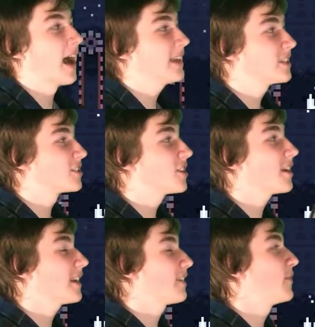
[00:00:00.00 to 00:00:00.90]
I
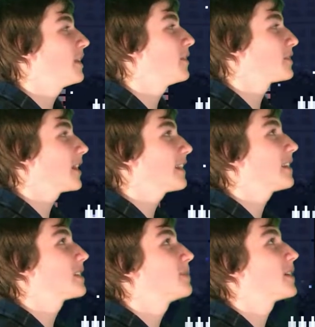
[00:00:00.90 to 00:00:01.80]
suck at videos like
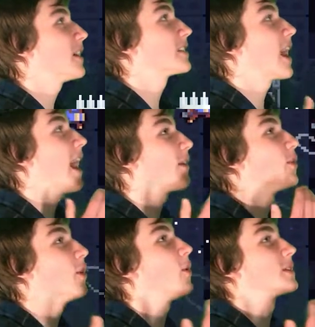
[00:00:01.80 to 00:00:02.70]
this because I
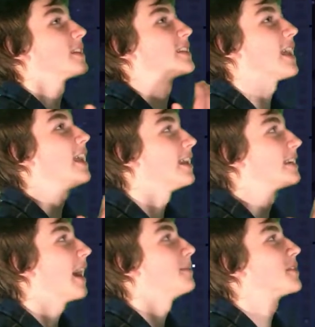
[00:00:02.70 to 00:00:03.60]
don't know what to say
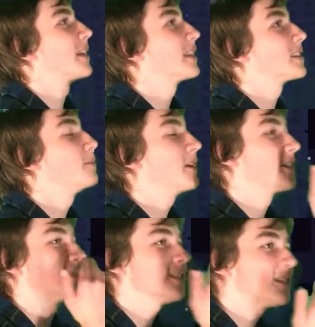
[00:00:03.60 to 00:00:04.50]
in times like this,
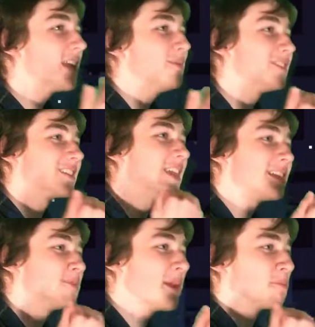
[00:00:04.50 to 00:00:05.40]
because this game just
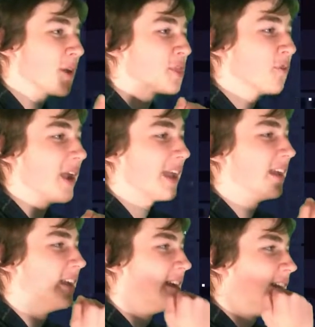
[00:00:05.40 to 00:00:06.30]
takes my breath away
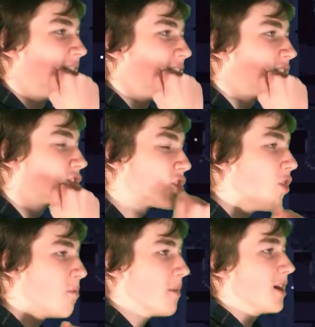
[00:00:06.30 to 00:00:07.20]

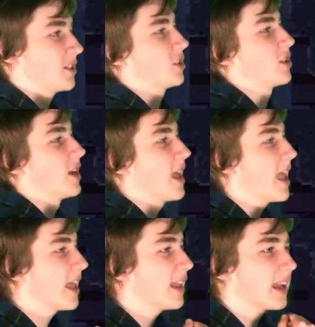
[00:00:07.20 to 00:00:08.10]
so much.
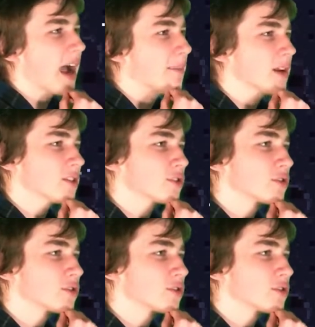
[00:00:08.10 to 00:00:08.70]
And like, I'm not